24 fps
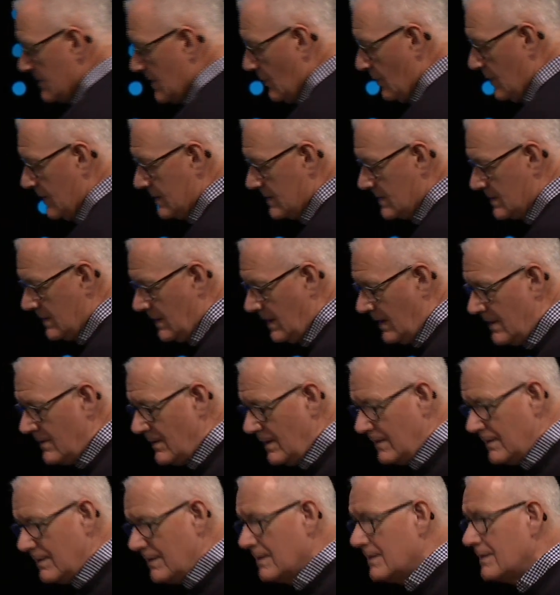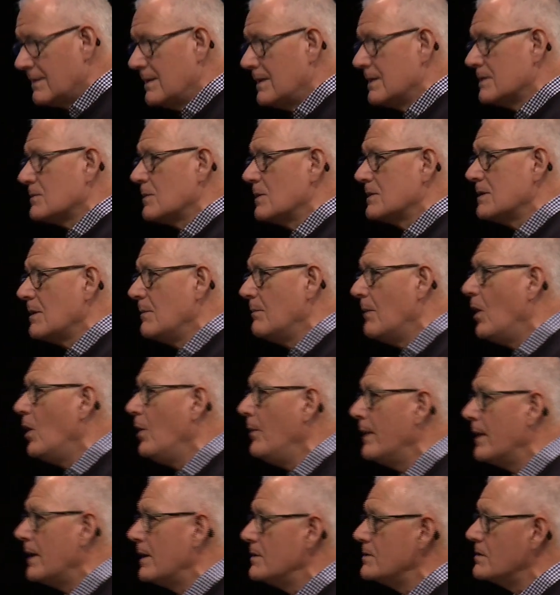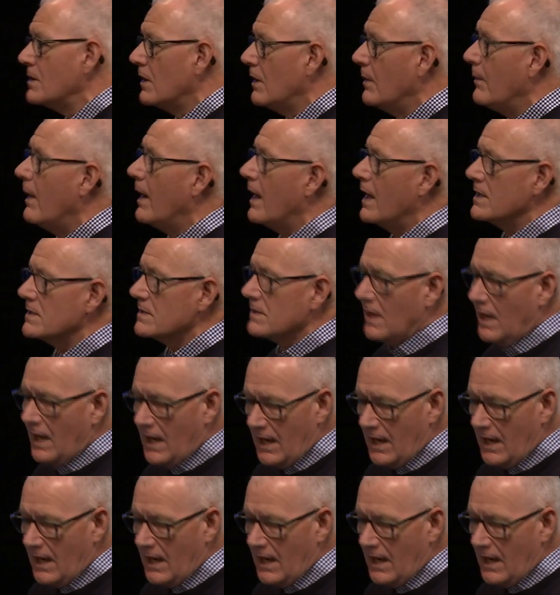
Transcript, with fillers: And so we see that this was a moment in Jeremiah's